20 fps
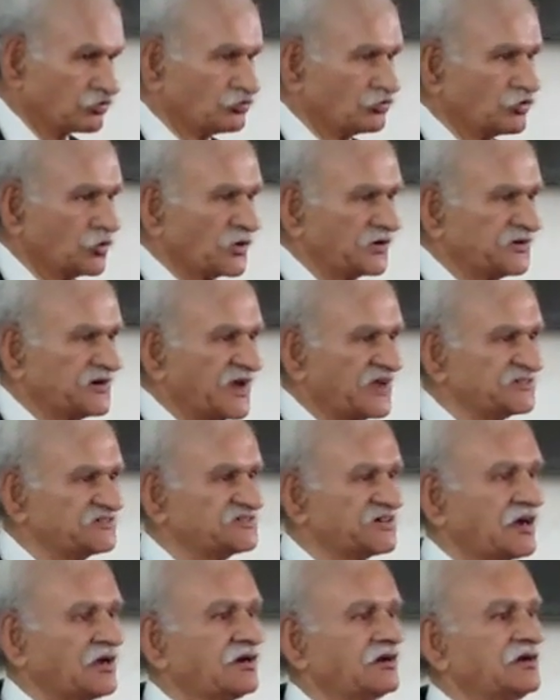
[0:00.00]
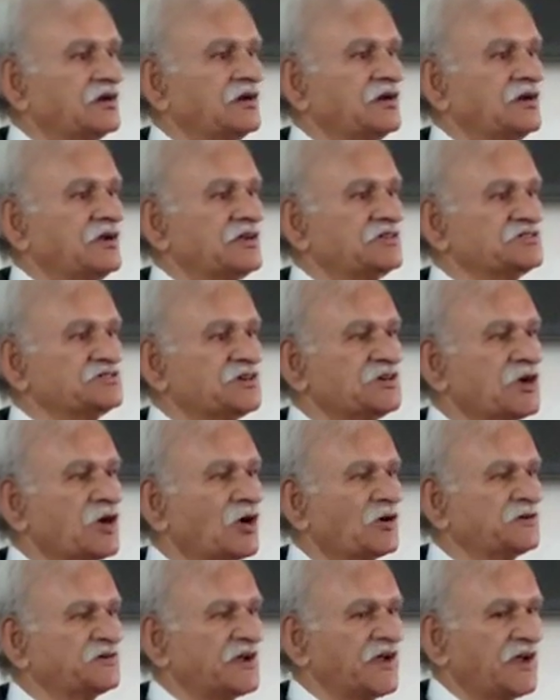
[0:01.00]
Mutation is
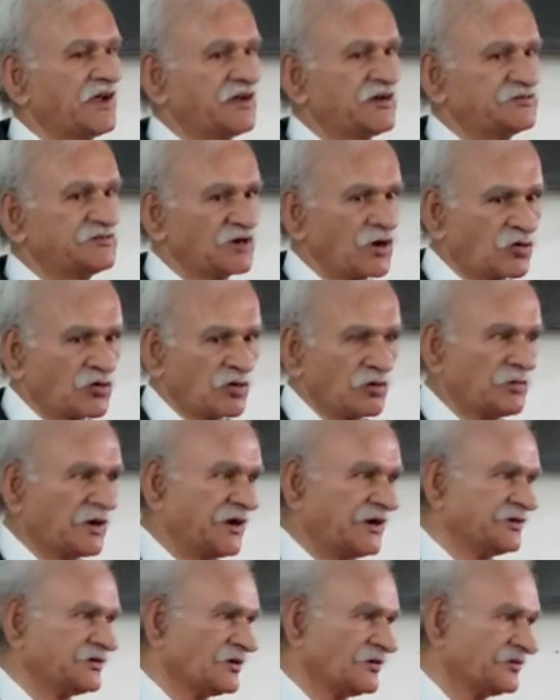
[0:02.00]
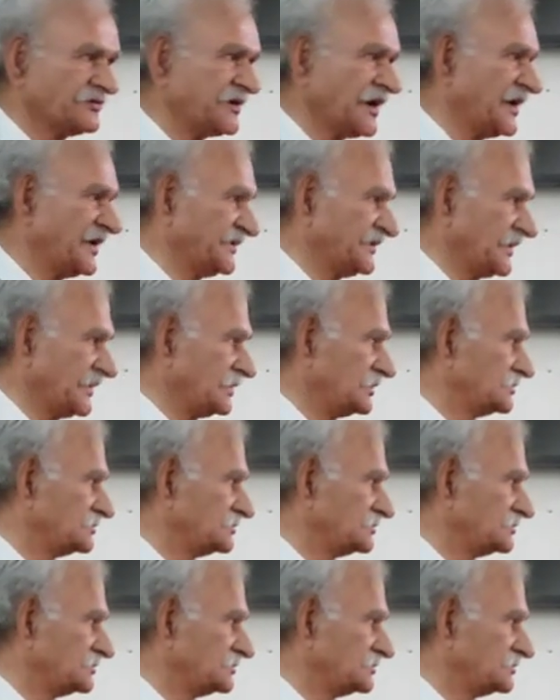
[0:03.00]
not a document of title.